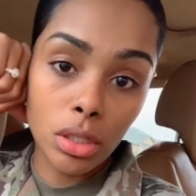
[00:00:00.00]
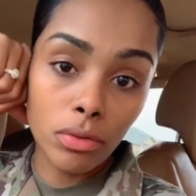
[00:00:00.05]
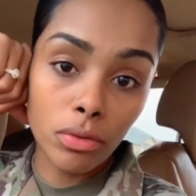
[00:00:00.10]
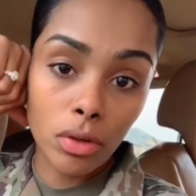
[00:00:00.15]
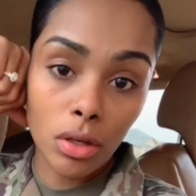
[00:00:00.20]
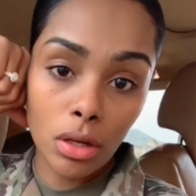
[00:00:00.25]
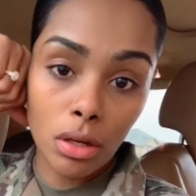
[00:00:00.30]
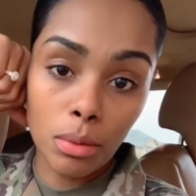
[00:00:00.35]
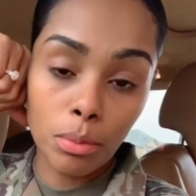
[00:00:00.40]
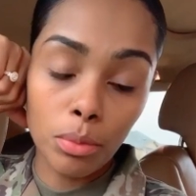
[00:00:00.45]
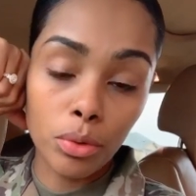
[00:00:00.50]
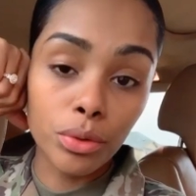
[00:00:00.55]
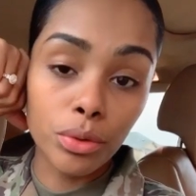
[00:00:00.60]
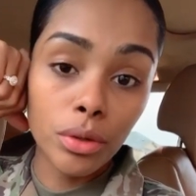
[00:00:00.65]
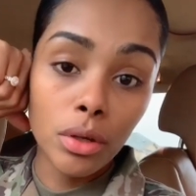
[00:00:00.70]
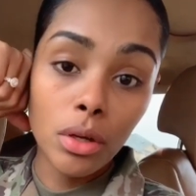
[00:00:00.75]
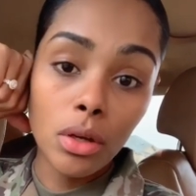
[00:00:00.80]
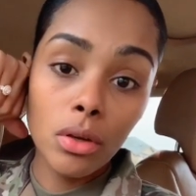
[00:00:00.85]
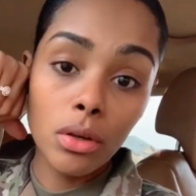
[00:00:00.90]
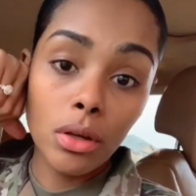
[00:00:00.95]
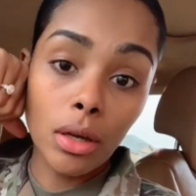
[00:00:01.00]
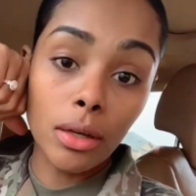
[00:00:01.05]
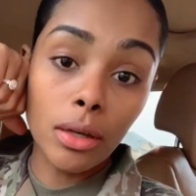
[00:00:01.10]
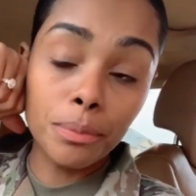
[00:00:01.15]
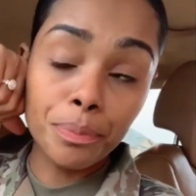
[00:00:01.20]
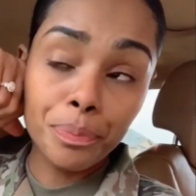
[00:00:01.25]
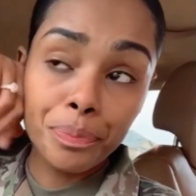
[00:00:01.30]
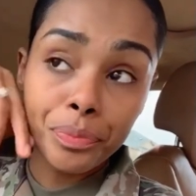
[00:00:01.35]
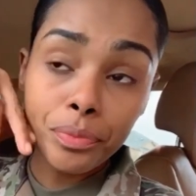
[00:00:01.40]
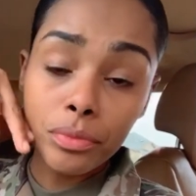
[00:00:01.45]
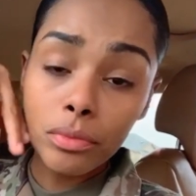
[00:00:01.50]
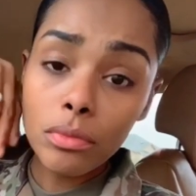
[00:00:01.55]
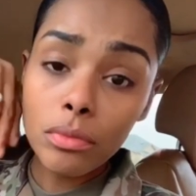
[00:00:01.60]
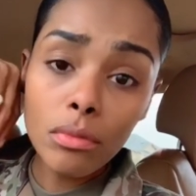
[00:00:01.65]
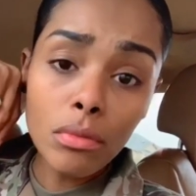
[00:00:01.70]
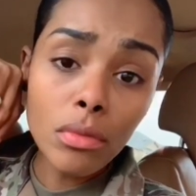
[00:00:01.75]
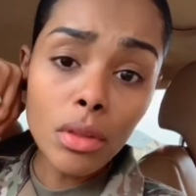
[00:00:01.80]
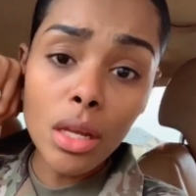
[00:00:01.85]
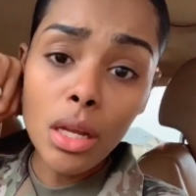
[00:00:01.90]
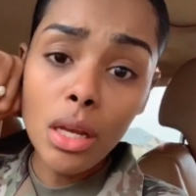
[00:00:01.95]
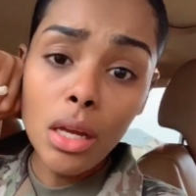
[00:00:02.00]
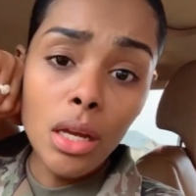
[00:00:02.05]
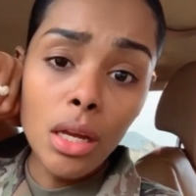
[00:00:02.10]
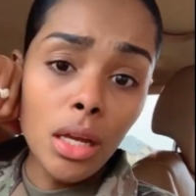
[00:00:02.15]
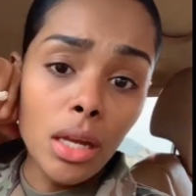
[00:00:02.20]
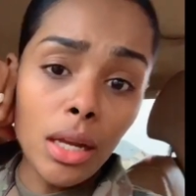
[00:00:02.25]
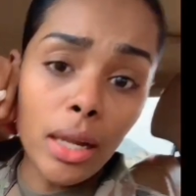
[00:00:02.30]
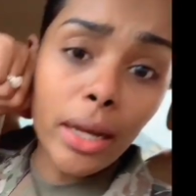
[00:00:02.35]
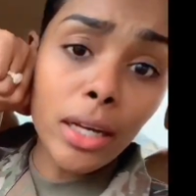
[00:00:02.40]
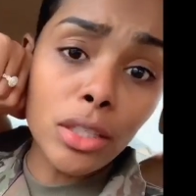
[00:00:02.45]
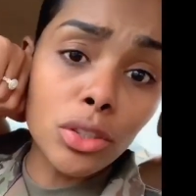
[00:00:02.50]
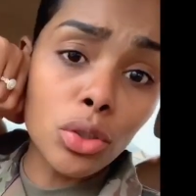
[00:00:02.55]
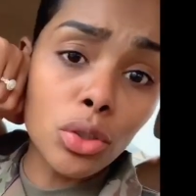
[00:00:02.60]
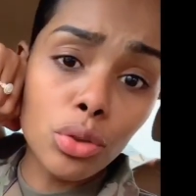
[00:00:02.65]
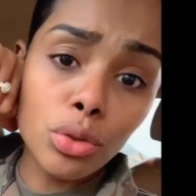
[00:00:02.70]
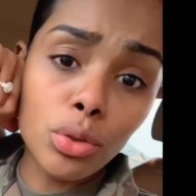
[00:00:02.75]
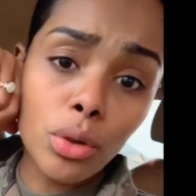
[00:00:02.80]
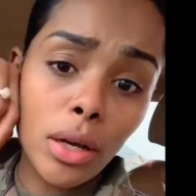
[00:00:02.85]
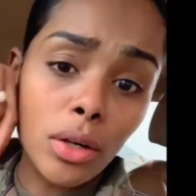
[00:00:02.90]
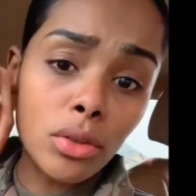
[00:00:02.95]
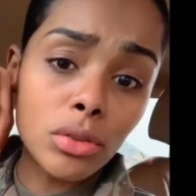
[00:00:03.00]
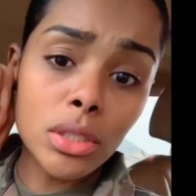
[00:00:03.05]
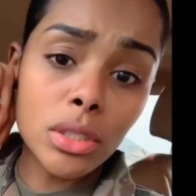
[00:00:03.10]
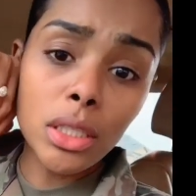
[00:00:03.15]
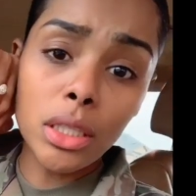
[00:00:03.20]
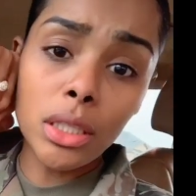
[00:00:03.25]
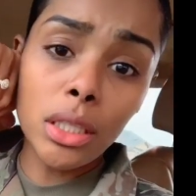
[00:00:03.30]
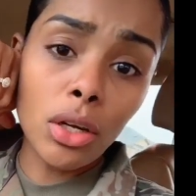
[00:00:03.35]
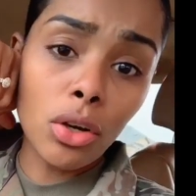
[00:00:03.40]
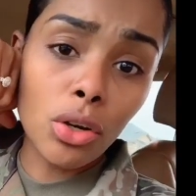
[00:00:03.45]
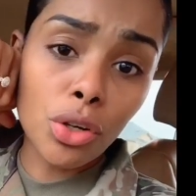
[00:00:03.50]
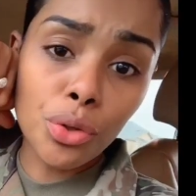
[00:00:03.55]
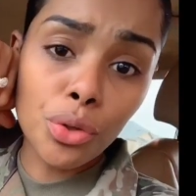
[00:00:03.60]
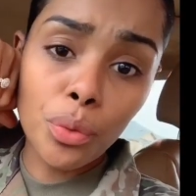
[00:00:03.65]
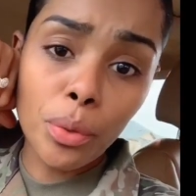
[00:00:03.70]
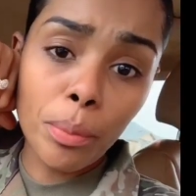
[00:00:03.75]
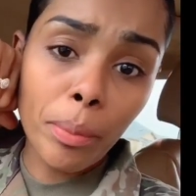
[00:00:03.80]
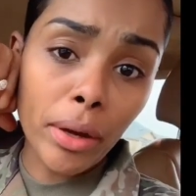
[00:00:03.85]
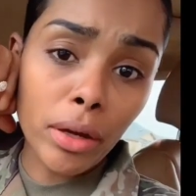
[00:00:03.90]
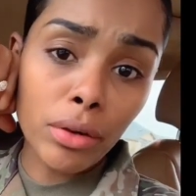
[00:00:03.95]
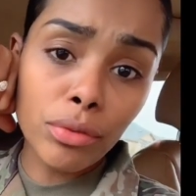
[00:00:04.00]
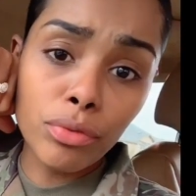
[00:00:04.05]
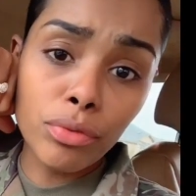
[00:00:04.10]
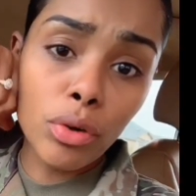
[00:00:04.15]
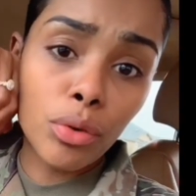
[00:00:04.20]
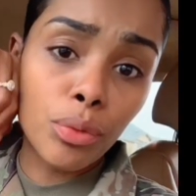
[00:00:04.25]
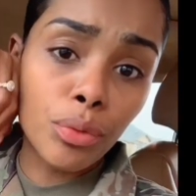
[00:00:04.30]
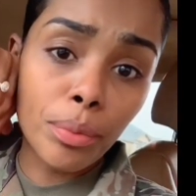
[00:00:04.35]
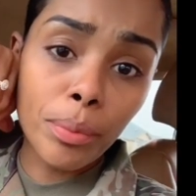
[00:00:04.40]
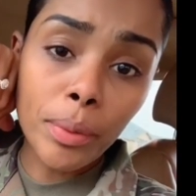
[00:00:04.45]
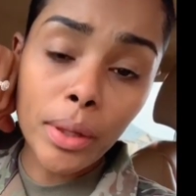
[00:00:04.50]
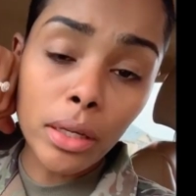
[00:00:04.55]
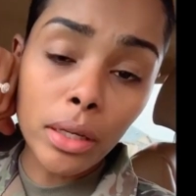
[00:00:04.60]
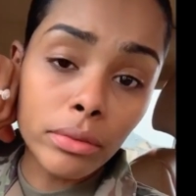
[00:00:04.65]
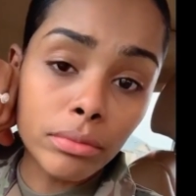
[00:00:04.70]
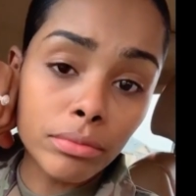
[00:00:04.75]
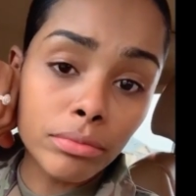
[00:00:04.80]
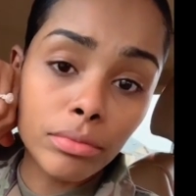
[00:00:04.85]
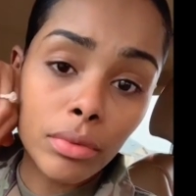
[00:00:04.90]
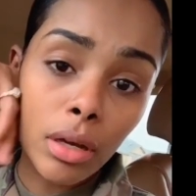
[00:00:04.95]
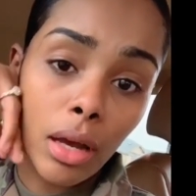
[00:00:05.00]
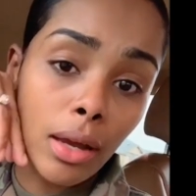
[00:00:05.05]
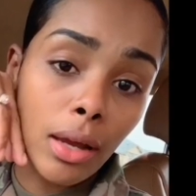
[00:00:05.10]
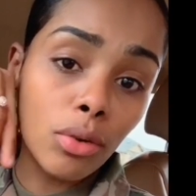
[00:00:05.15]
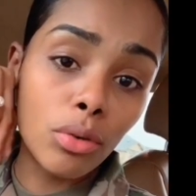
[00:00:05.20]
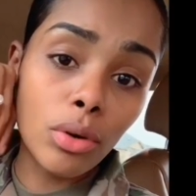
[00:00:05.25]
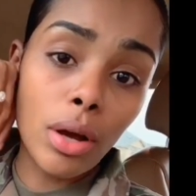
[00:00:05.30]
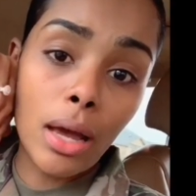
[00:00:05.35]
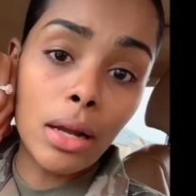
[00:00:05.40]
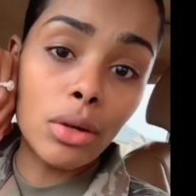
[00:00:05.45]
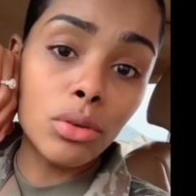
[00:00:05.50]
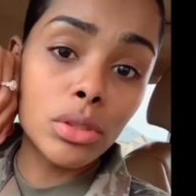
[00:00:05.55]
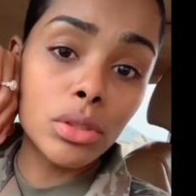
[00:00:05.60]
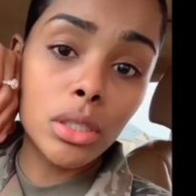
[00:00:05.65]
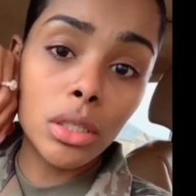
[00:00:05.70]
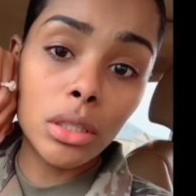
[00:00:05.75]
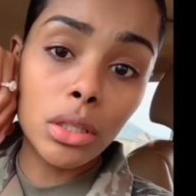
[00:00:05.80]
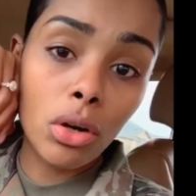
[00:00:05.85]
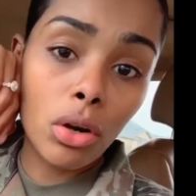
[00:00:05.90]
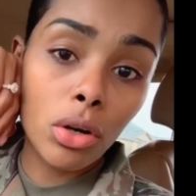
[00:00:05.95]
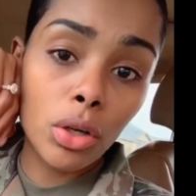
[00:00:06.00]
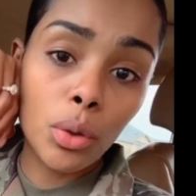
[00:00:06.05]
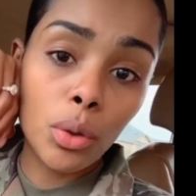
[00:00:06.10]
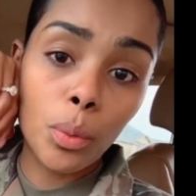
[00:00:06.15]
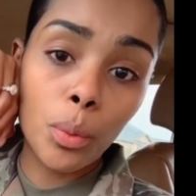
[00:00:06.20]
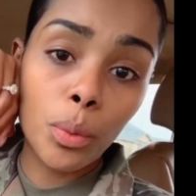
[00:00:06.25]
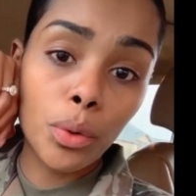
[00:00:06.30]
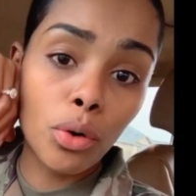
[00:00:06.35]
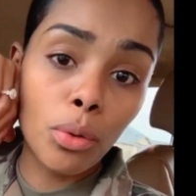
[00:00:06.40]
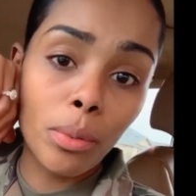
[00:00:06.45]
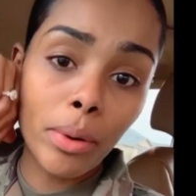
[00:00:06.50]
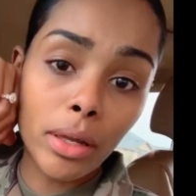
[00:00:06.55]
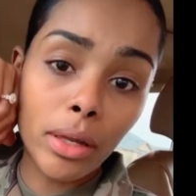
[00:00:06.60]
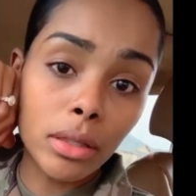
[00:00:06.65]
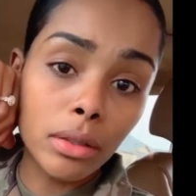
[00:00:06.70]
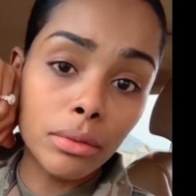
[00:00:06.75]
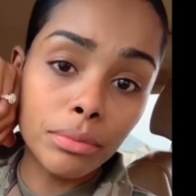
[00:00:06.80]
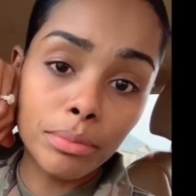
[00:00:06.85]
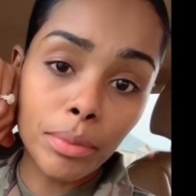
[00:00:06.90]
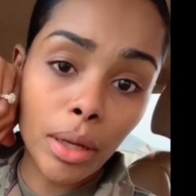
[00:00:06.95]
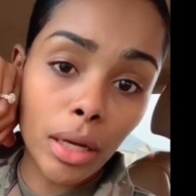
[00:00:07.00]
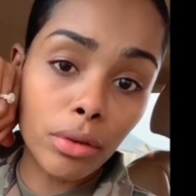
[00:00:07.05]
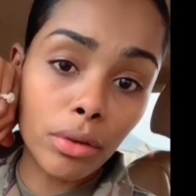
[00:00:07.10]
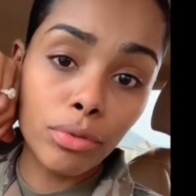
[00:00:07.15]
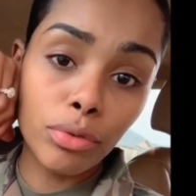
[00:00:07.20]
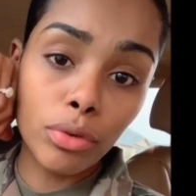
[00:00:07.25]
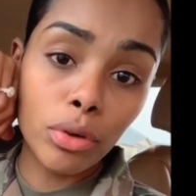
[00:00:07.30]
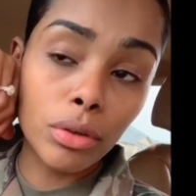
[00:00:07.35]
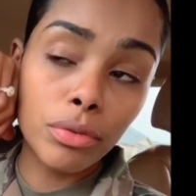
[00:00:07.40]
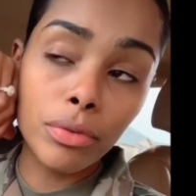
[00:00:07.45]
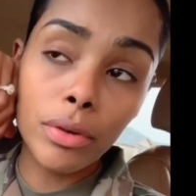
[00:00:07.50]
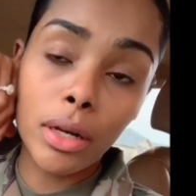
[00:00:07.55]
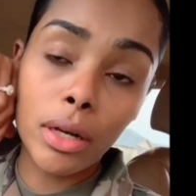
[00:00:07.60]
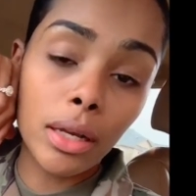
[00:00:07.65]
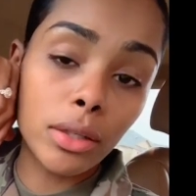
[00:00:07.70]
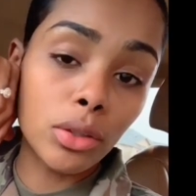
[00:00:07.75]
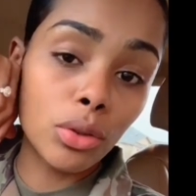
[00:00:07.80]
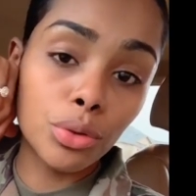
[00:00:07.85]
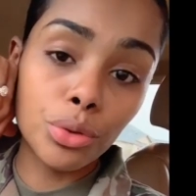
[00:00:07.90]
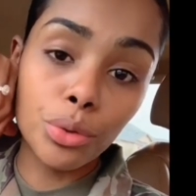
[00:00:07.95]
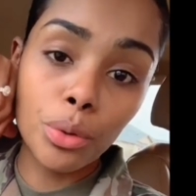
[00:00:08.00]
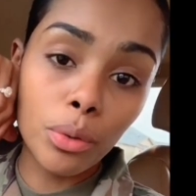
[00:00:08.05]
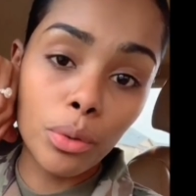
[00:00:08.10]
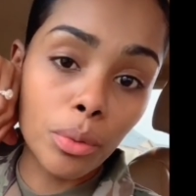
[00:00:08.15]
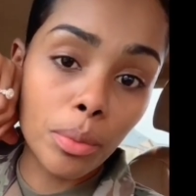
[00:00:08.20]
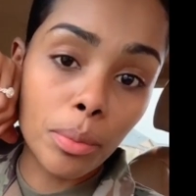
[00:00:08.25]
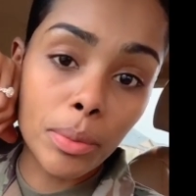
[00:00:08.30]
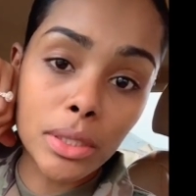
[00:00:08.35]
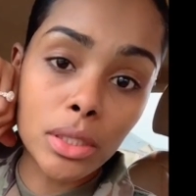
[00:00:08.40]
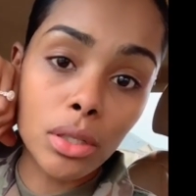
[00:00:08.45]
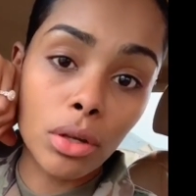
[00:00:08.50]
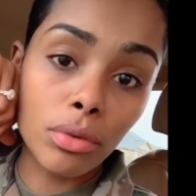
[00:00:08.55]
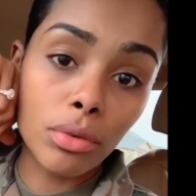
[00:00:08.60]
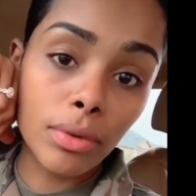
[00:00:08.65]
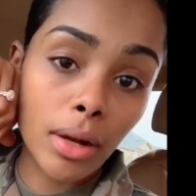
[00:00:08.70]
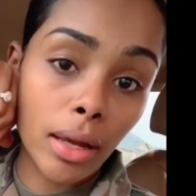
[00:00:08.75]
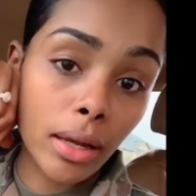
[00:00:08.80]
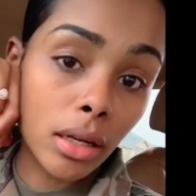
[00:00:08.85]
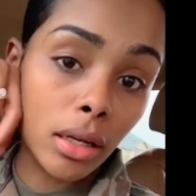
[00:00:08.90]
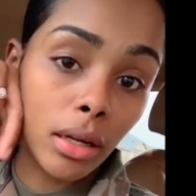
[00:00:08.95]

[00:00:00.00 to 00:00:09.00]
accountable. Okay? Like I told you, I don't sit there arguing back and forth with me. I don't sit there arguing with nobody back and forth, and I don't do it with myself. Like, if